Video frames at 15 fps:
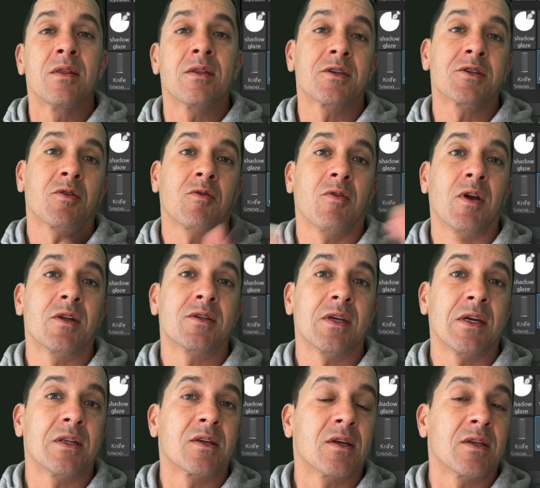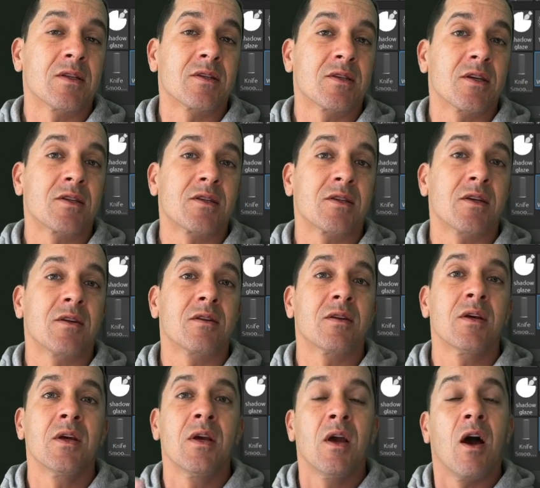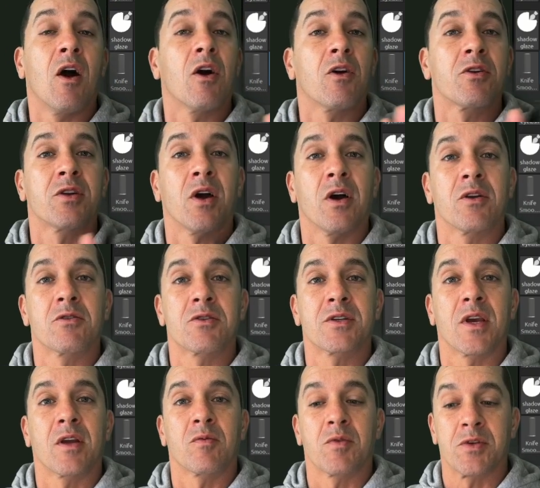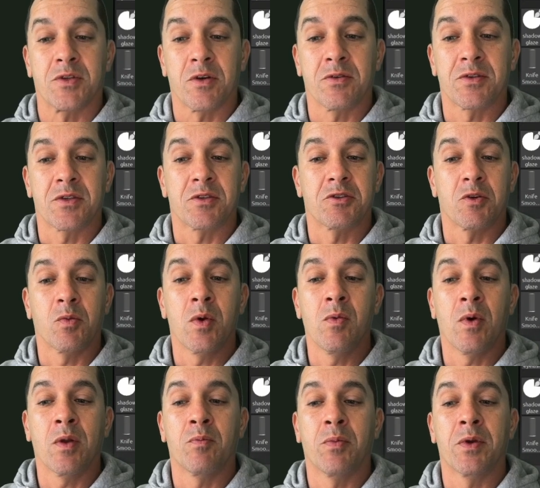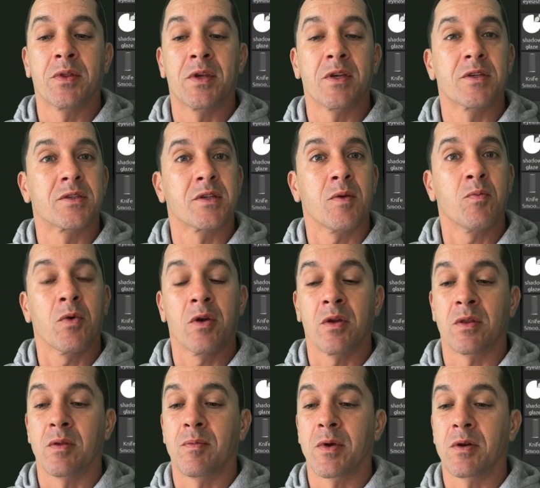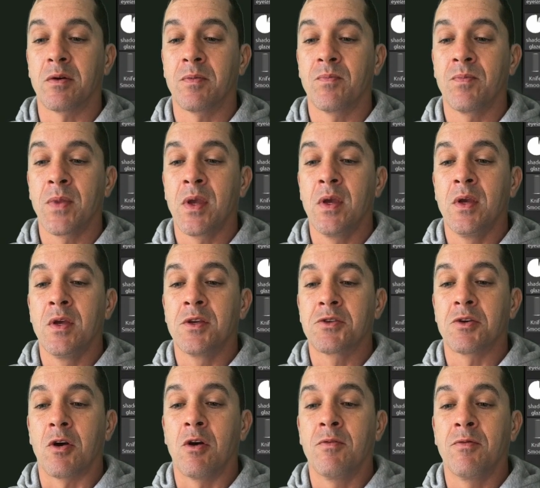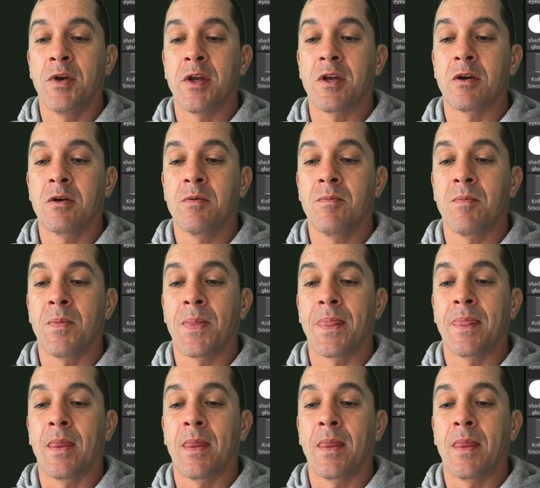This creates inconsistent, hard to understand results. So we want to put these somewhere in the middle. So over here